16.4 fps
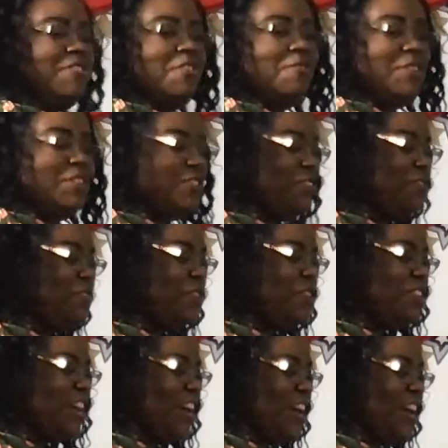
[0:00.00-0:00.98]
your winter
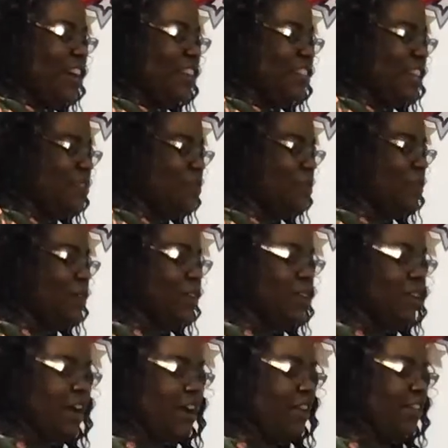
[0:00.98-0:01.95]
vortex. That's what we're going to
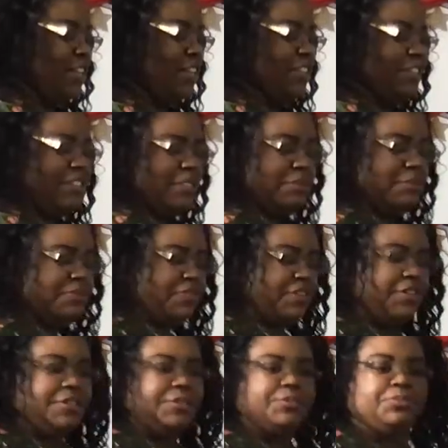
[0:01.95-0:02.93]
call it. It just seems
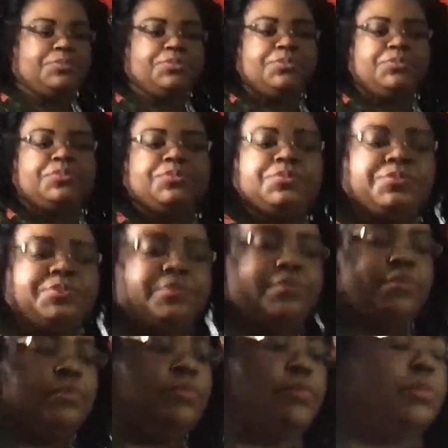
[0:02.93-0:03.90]
fitting. Okay,